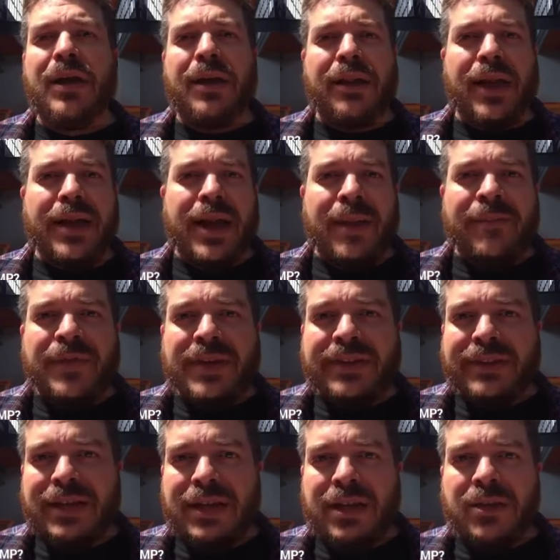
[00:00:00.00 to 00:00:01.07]
like
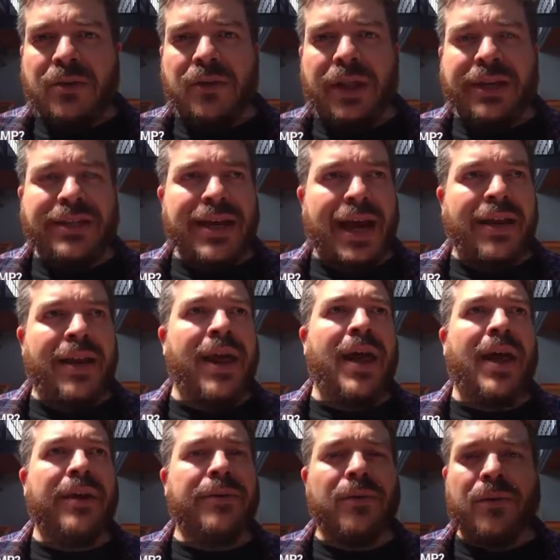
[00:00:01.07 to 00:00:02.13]
MVC or like
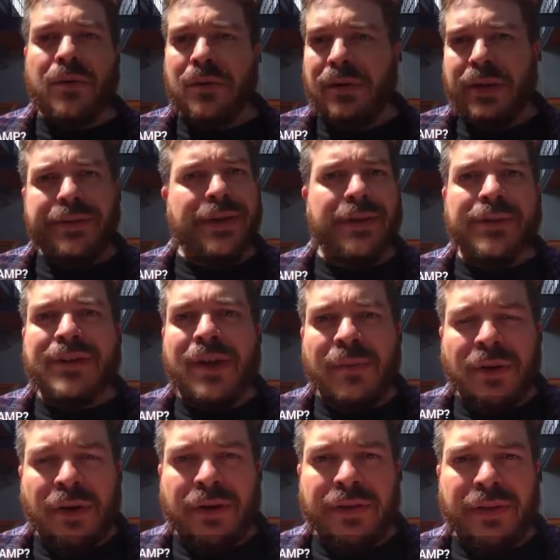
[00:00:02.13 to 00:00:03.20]
.NET or
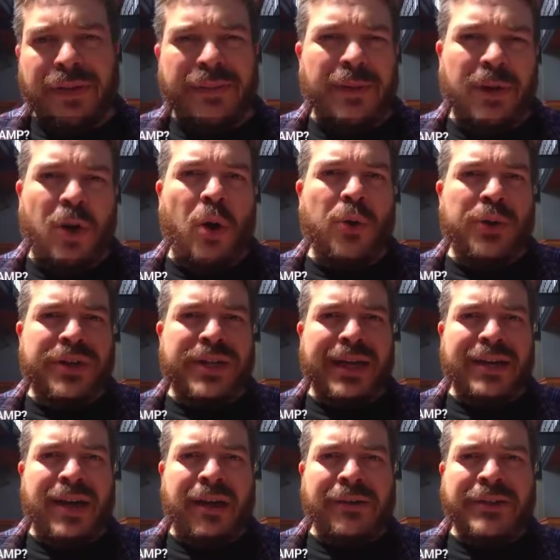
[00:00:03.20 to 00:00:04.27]
something along a little older
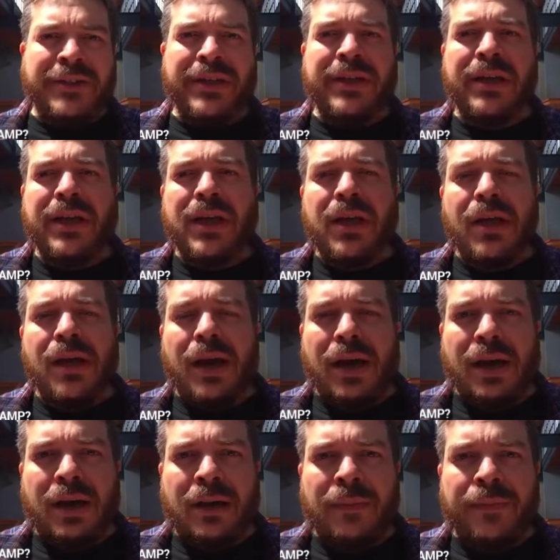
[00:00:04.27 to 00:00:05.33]
technology,
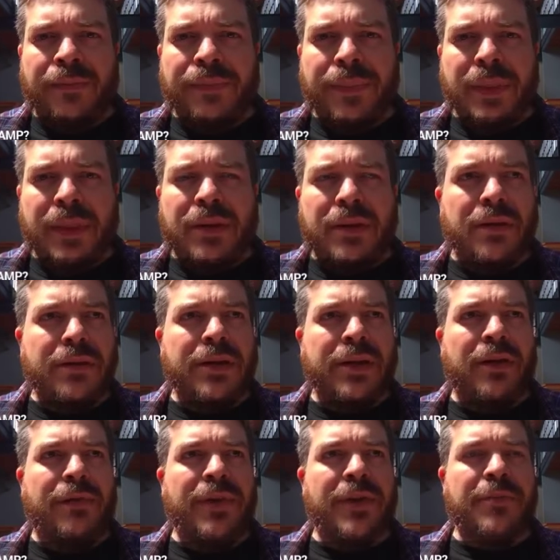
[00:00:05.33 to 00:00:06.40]

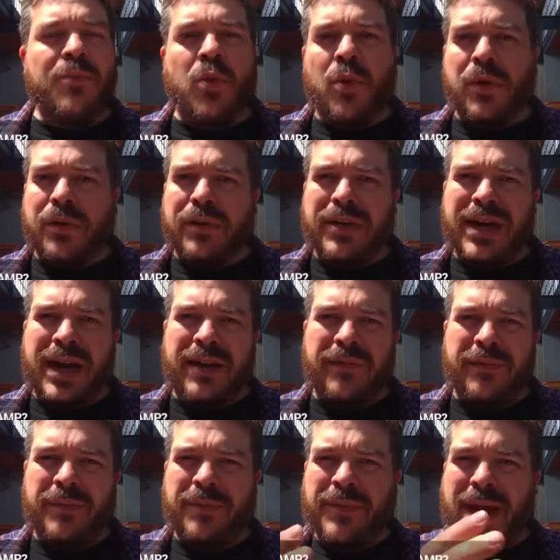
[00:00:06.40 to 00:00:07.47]
that's more kind
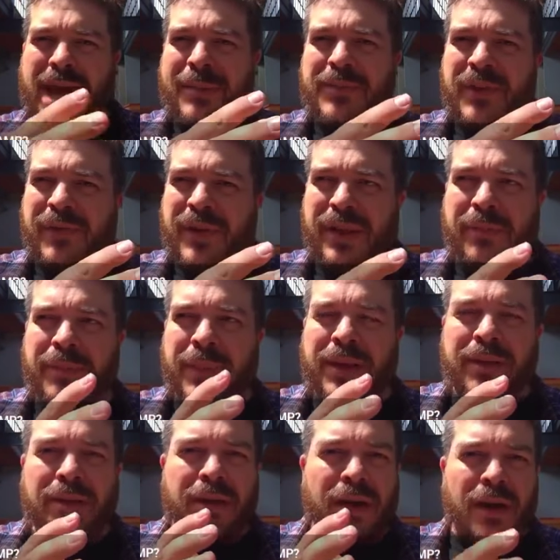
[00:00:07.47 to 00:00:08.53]
of app
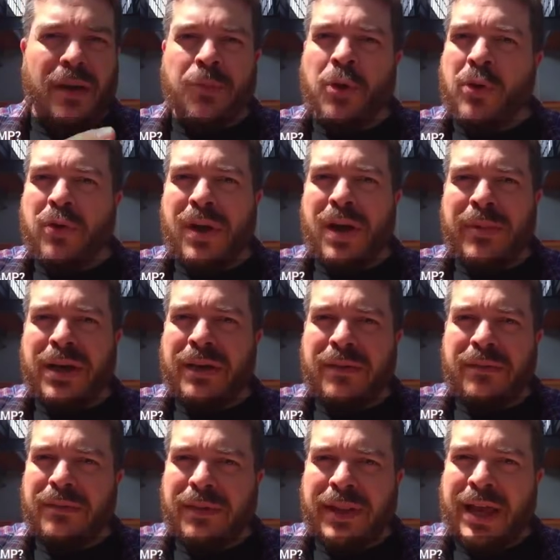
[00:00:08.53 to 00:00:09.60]
development
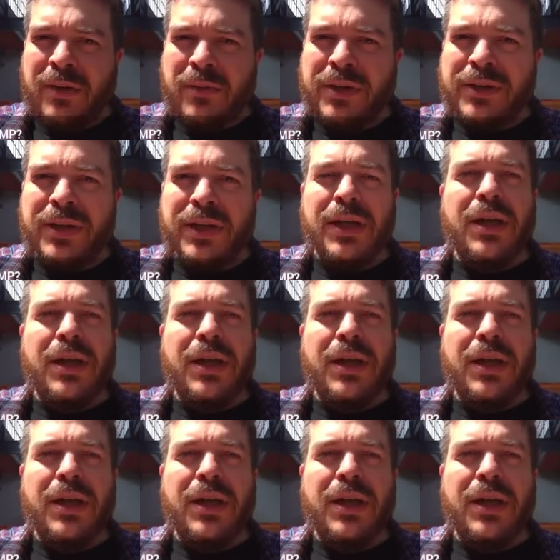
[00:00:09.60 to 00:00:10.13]
programming language,